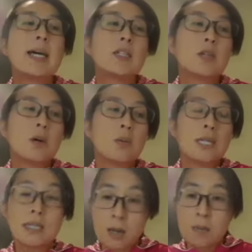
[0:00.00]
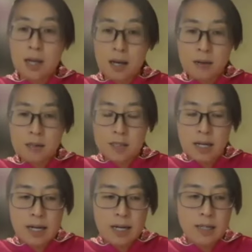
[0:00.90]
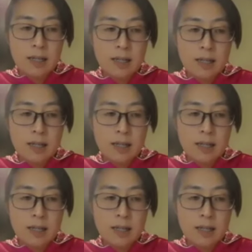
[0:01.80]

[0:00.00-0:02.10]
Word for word: So we stepped outside.